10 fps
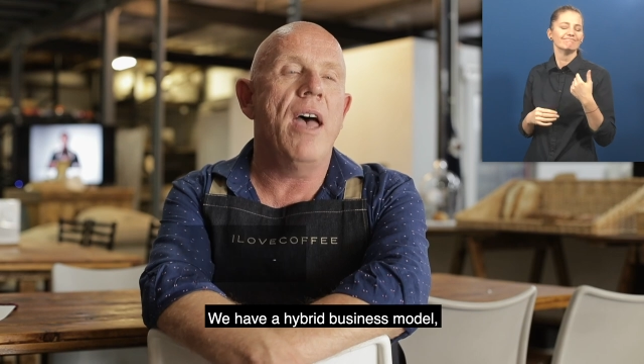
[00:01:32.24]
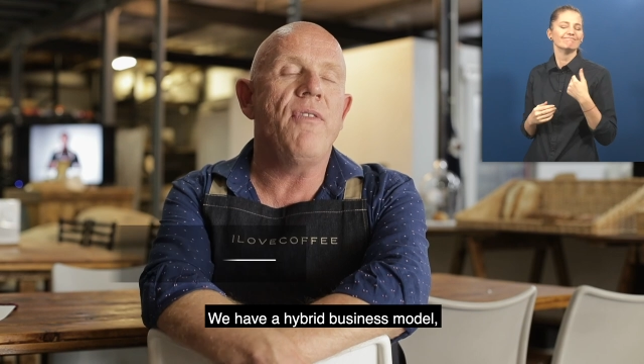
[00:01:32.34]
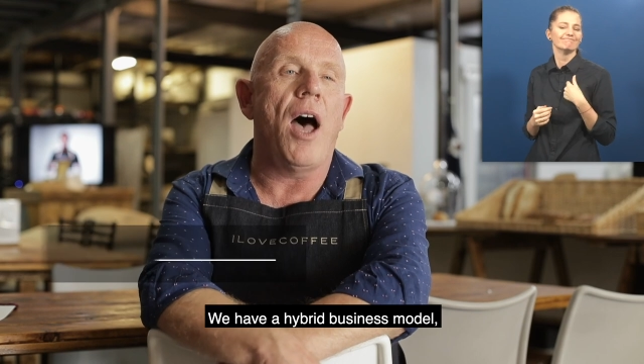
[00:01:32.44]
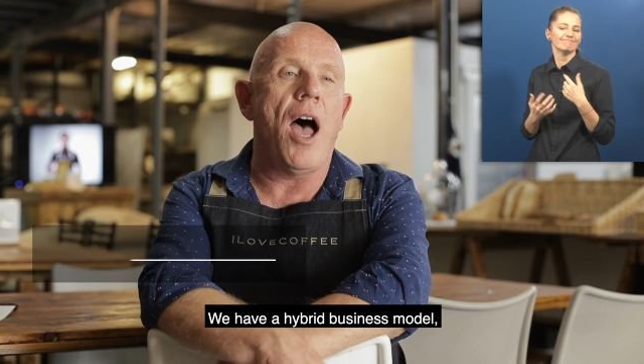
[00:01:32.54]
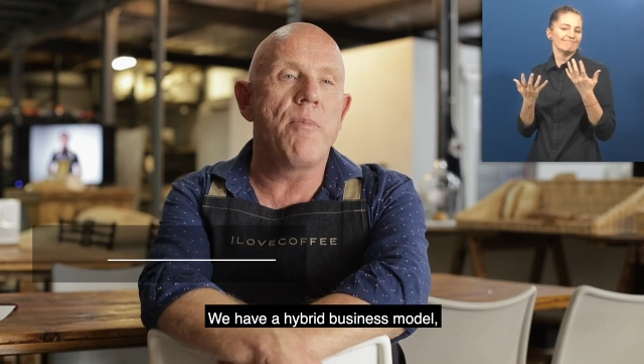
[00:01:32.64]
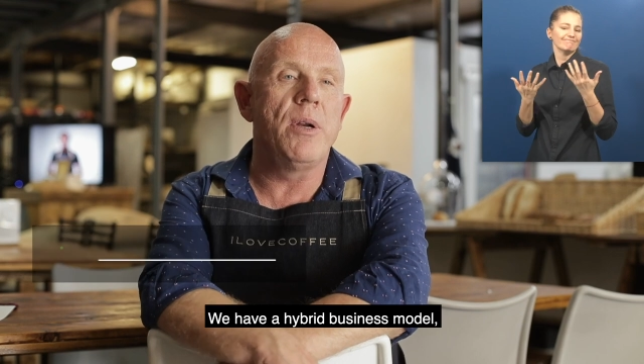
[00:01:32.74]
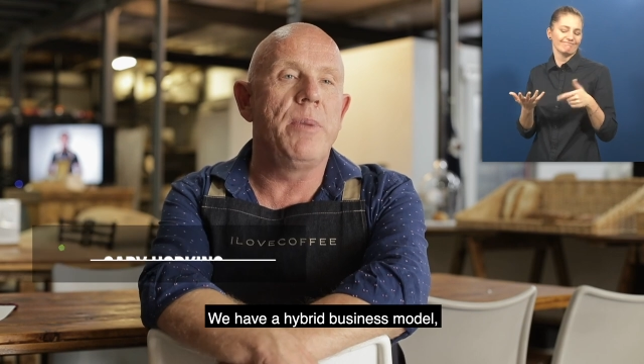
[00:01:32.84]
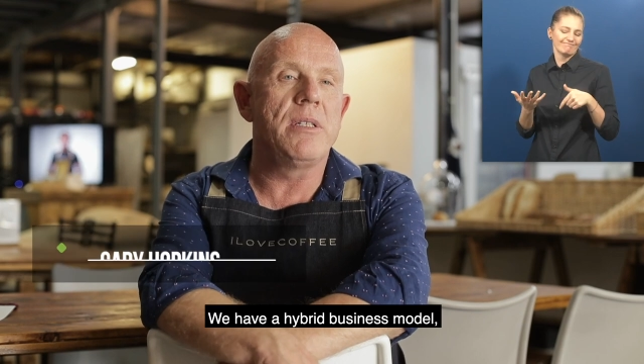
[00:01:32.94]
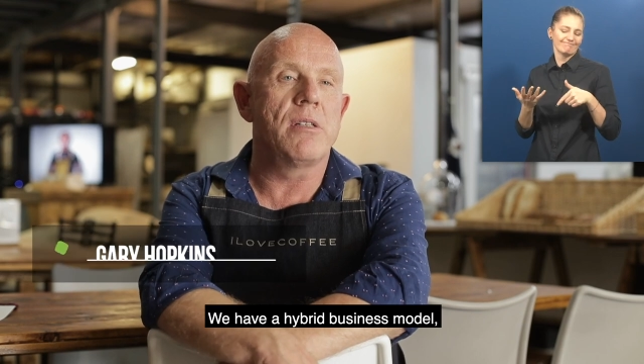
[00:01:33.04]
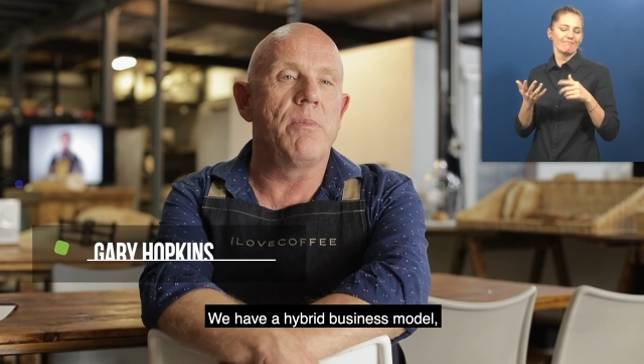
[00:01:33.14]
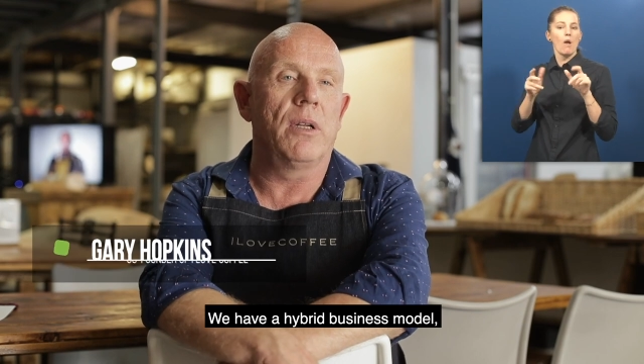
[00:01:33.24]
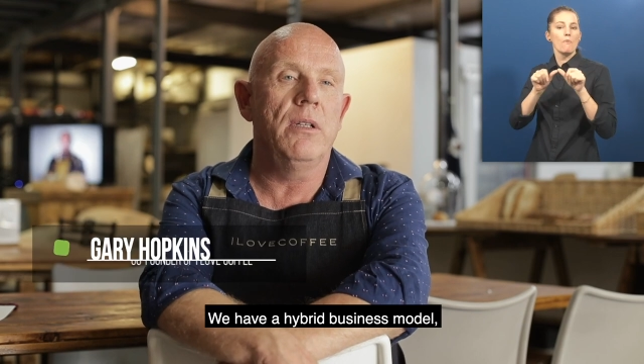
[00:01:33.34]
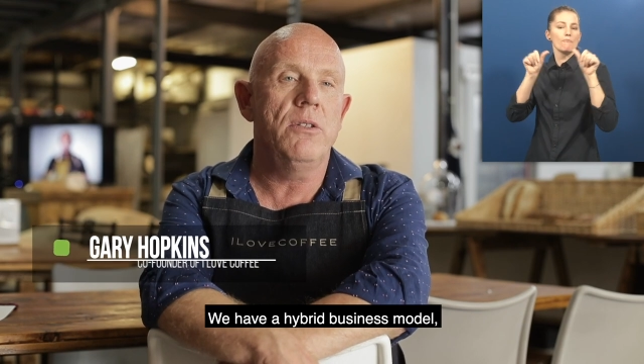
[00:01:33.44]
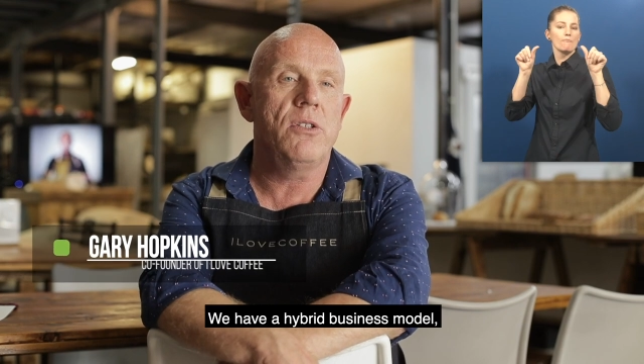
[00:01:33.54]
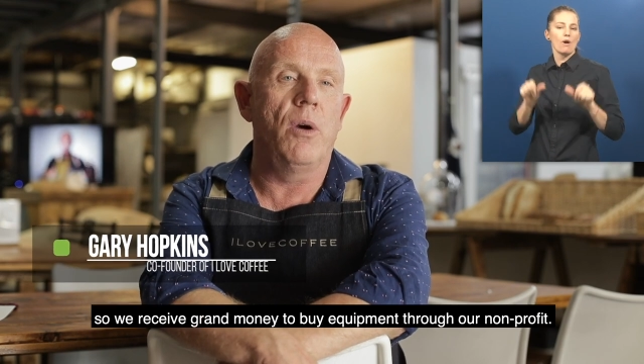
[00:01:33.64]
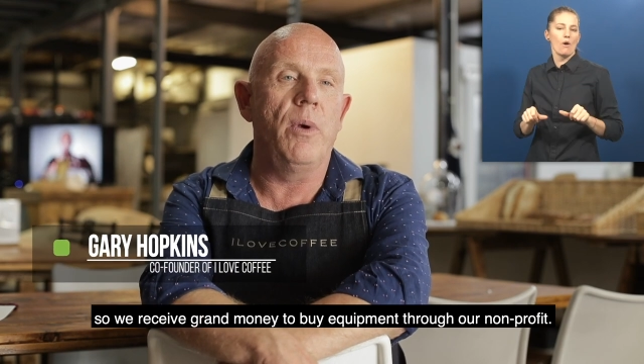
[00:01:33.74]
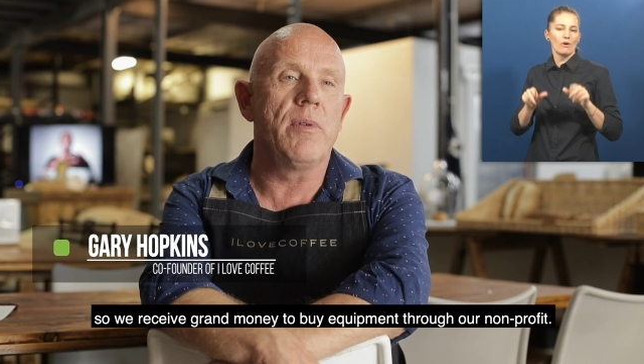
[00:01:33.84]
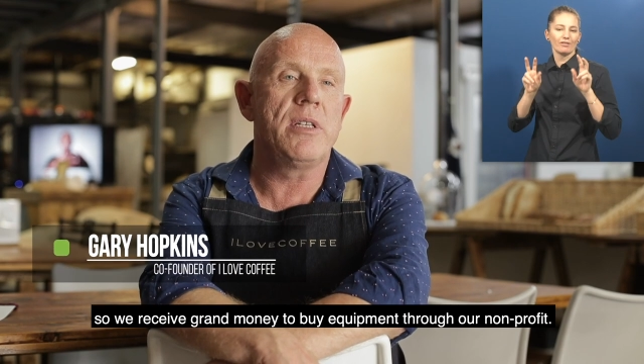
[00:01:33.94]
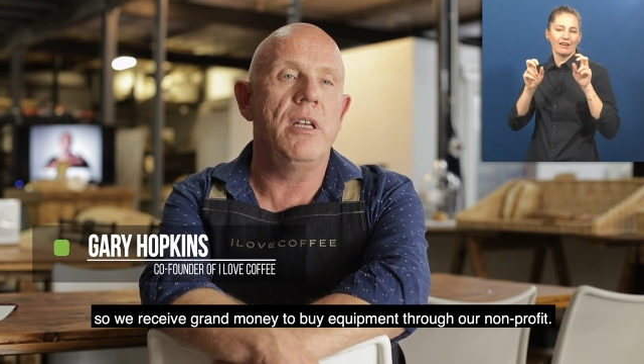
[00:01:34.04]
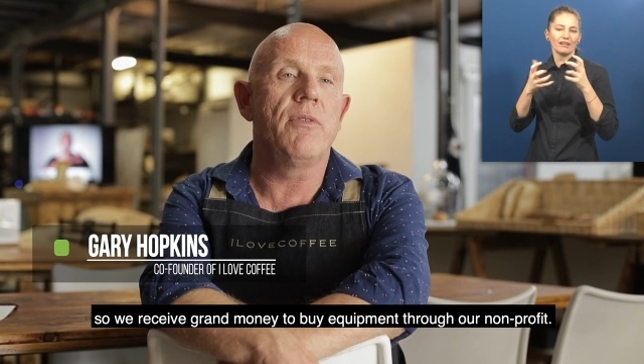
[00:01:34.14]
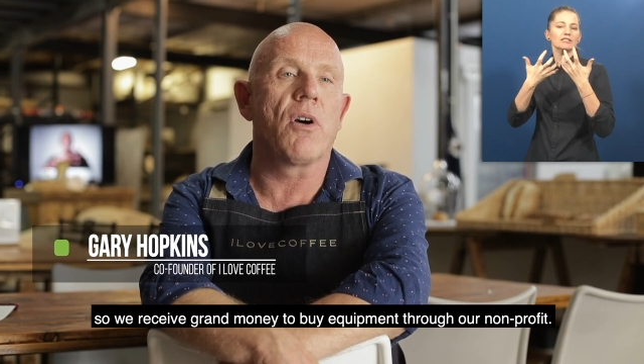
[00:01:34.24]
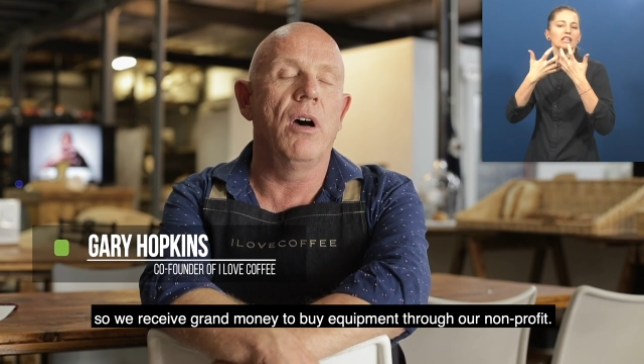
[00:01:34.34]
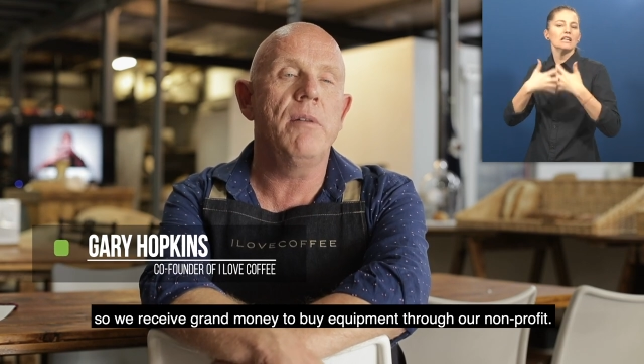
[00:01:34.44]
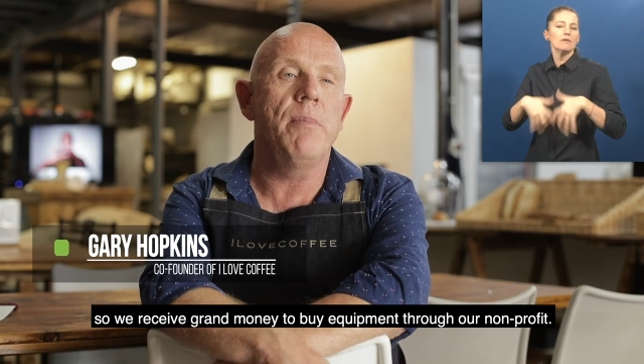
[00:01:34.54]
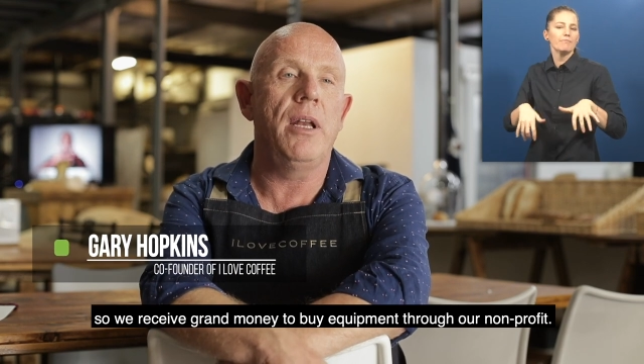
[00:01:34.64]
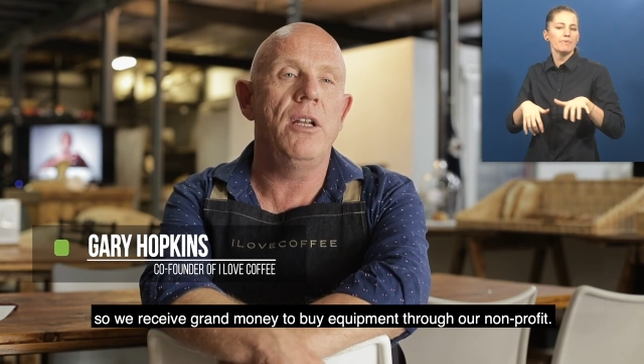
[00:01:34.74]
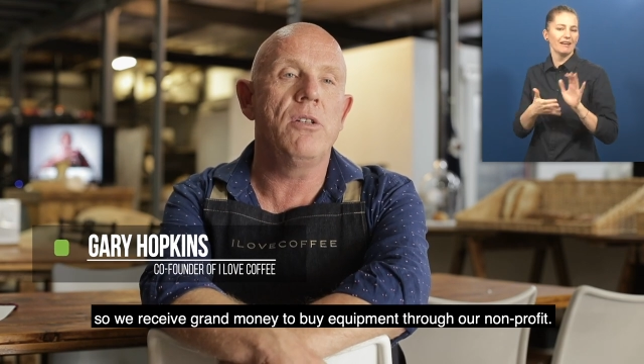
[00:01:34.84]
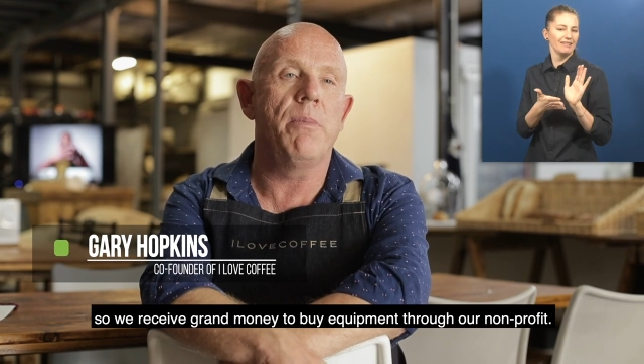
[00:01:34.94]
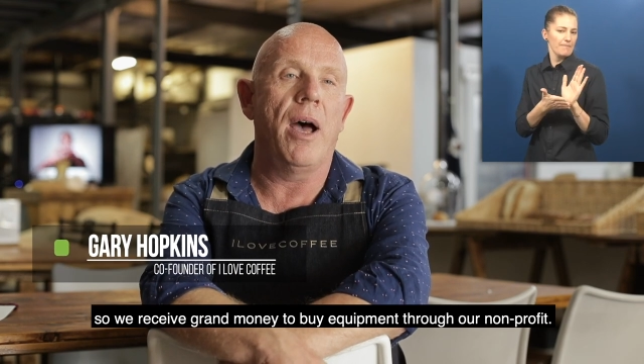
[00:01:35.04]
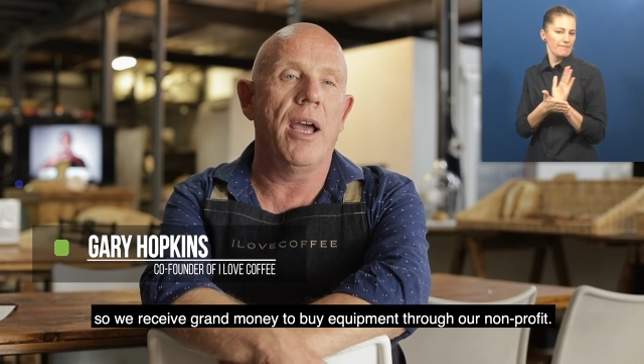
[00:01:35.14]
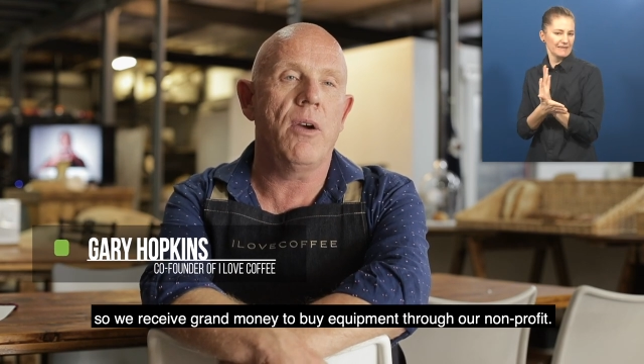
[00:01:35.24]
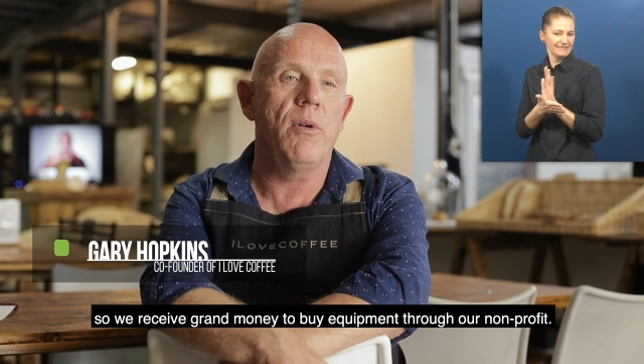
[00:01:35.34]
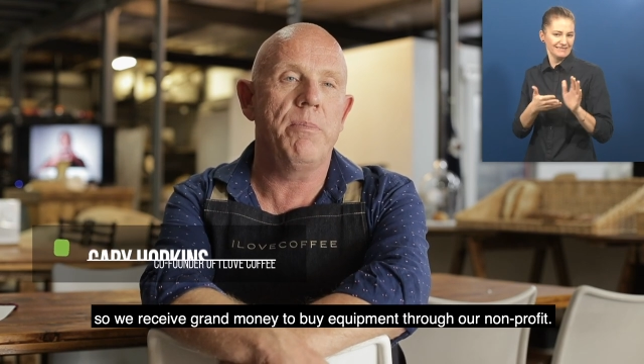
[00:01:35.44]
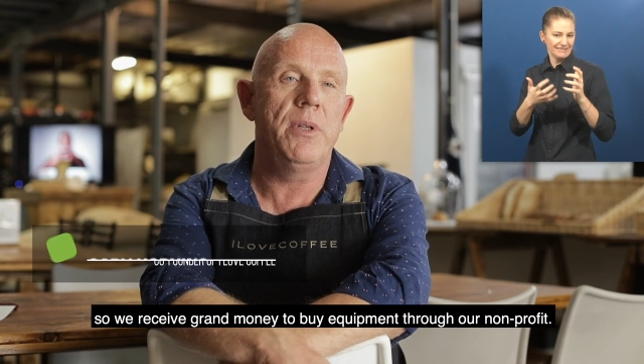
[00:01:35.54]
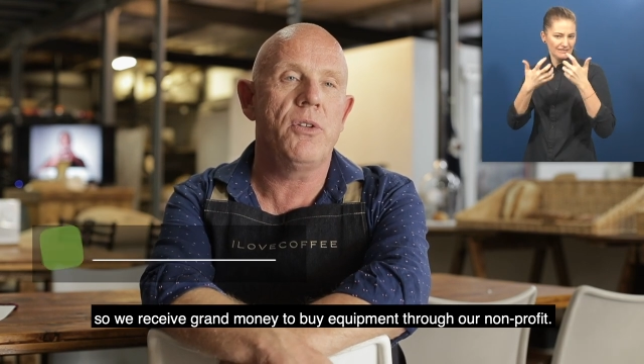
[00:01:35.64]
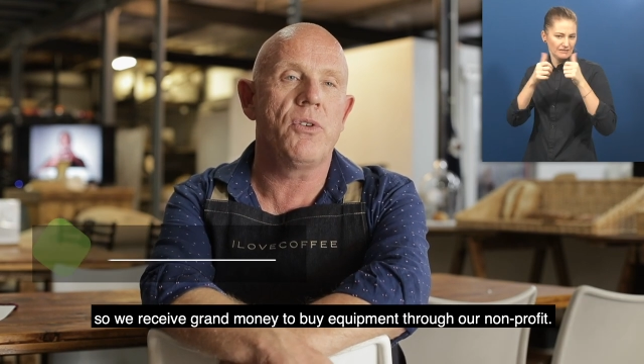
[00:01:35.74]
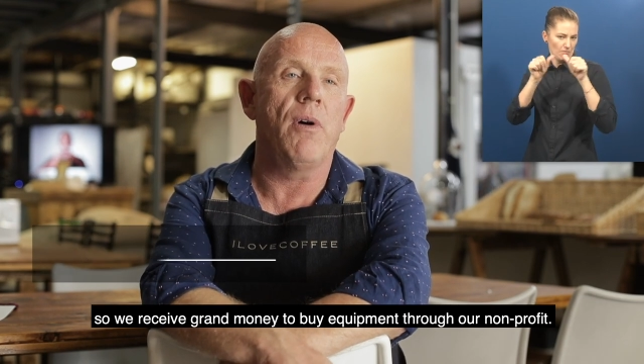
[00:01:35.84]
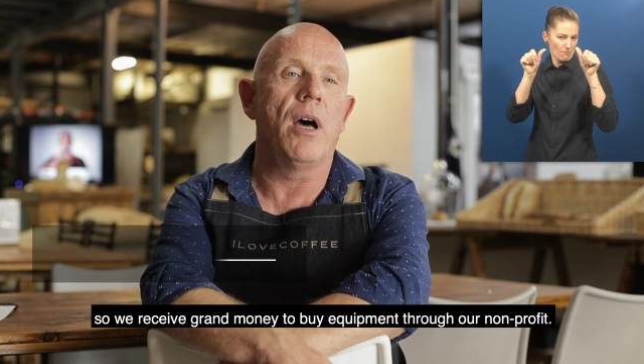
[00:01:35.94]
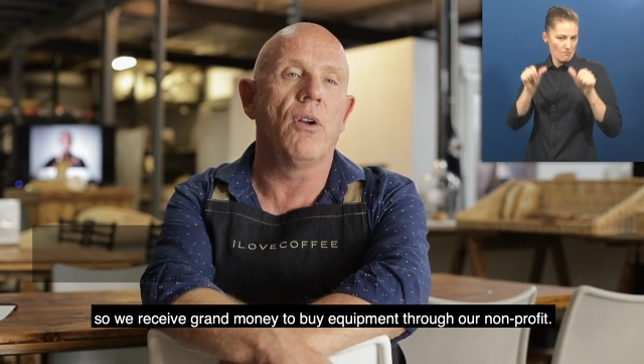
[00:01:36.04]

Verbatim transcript: have a hybrid business model, so we receive grant money to buy equipment through our